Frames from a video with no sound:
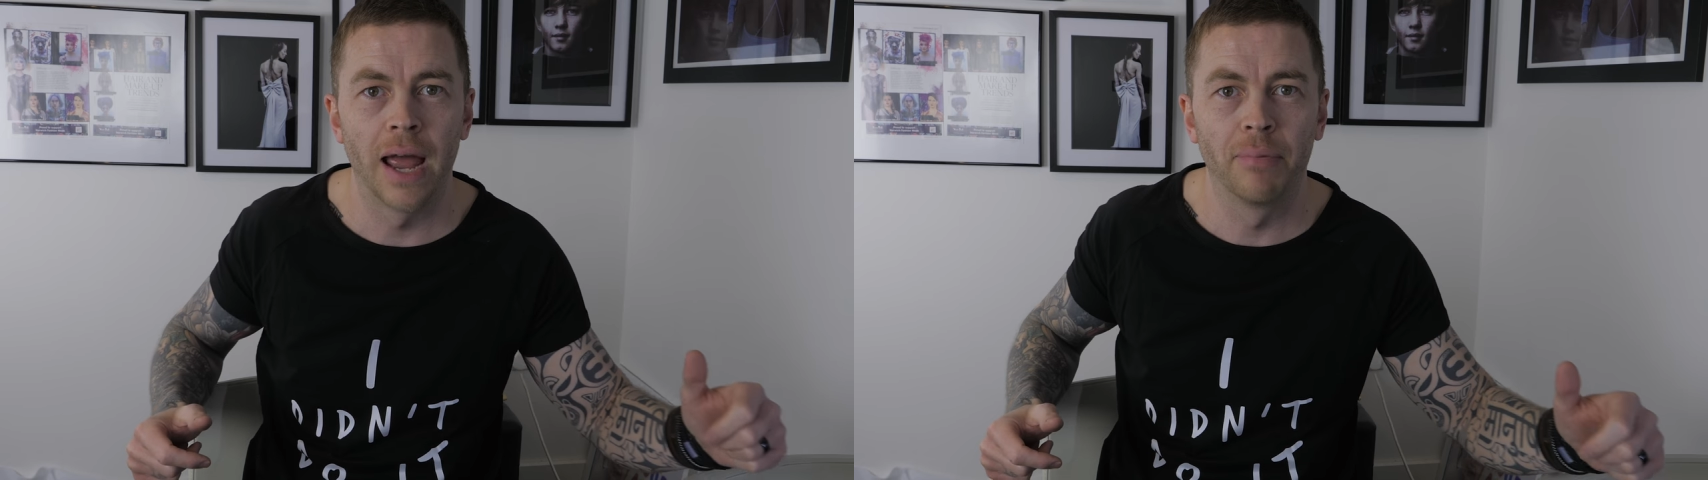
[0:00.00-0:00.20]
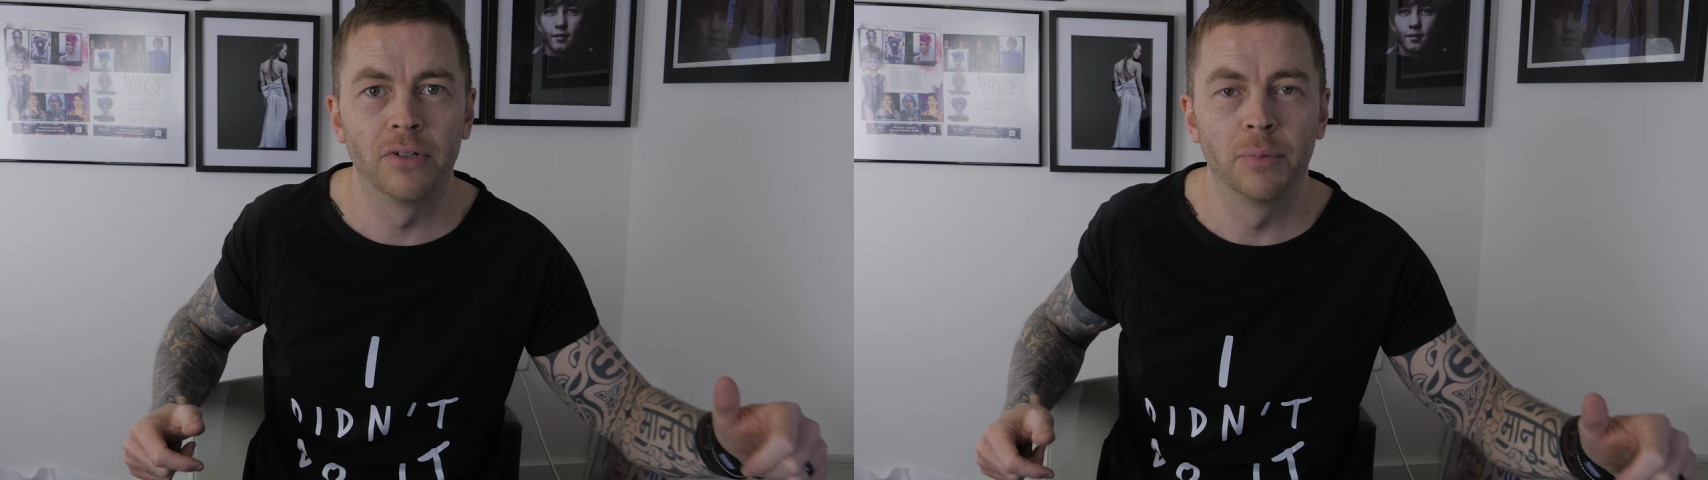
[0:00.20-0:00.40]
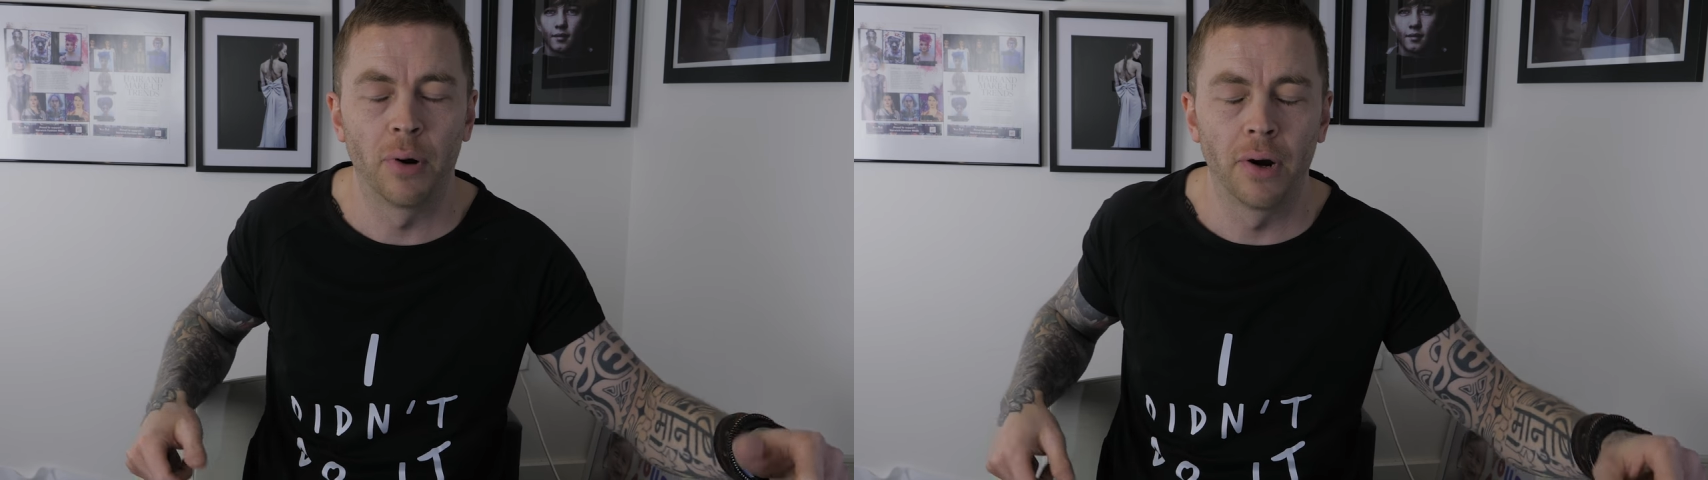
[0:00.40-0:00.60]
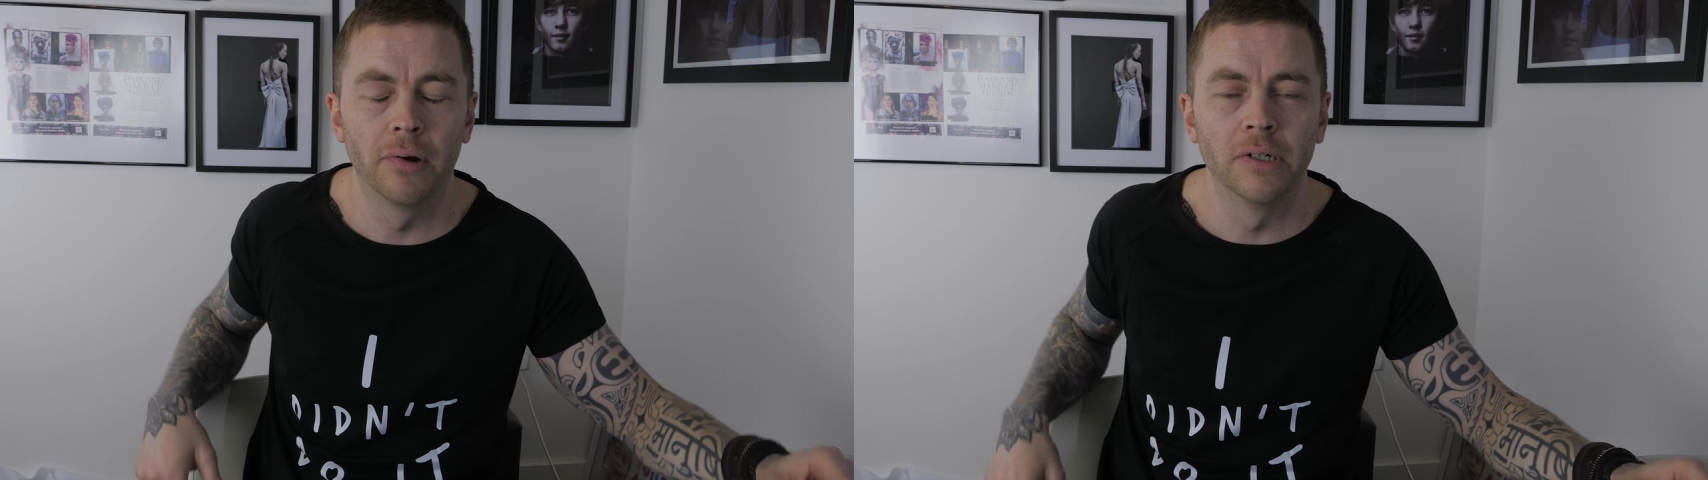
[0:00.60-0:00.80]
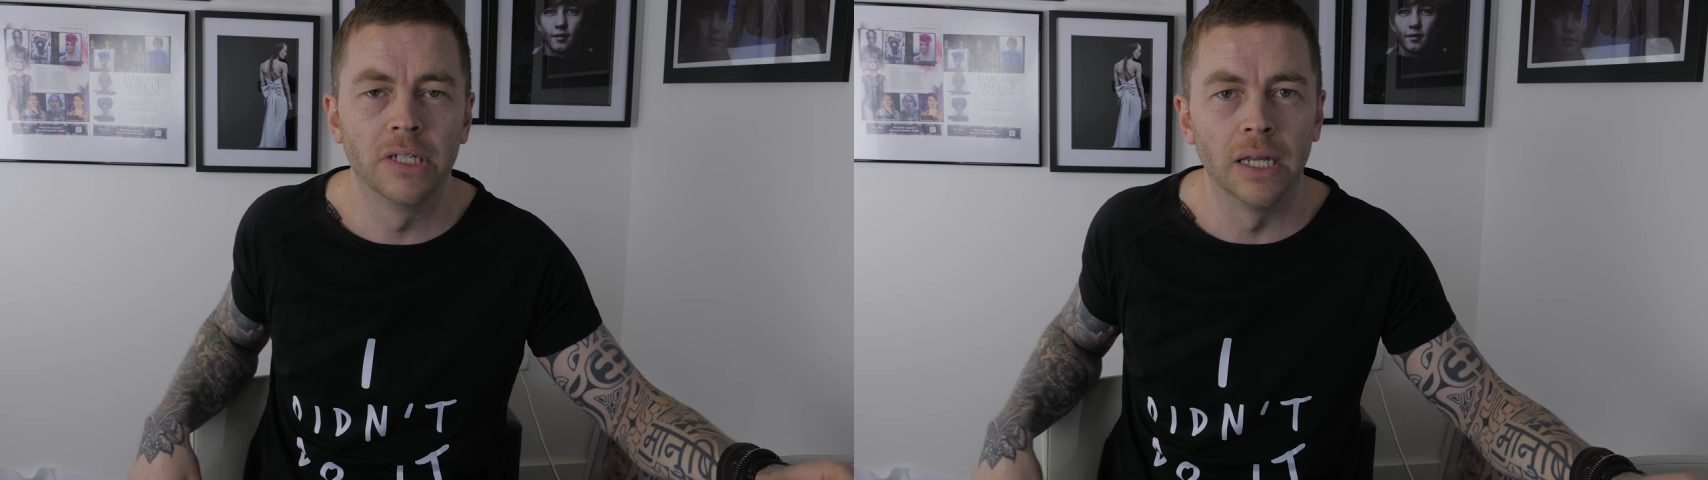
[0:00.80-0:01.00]
aperture
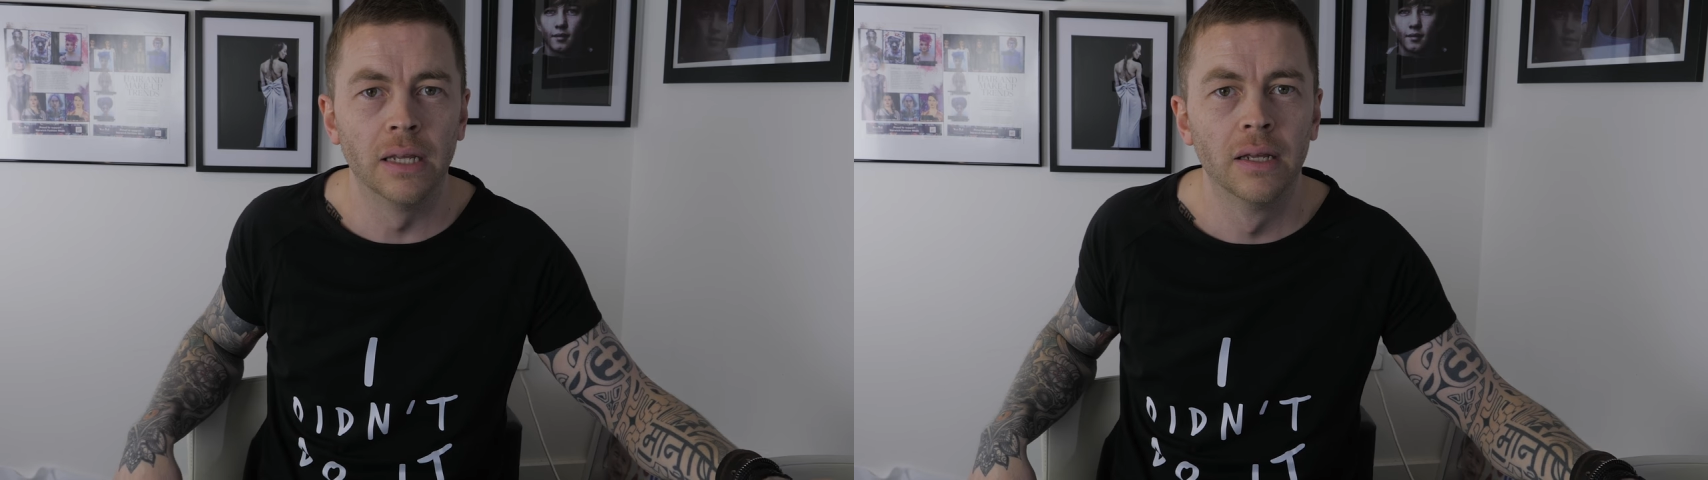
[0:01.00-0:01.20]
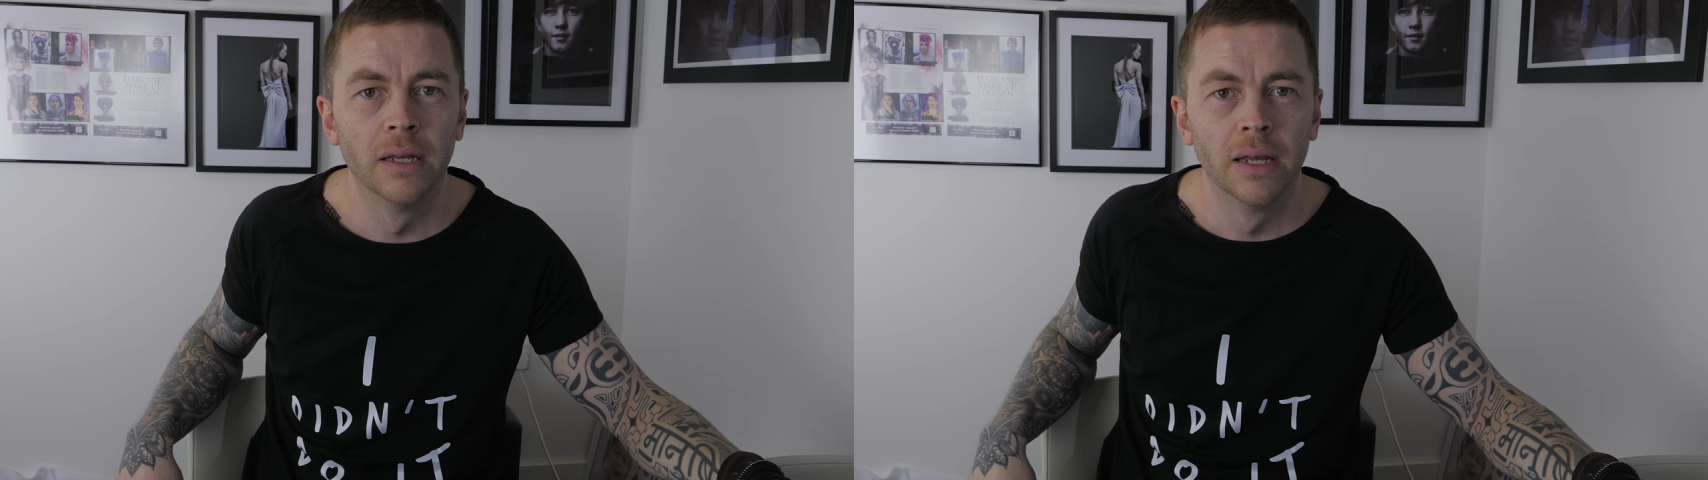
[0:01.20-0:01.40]
priority.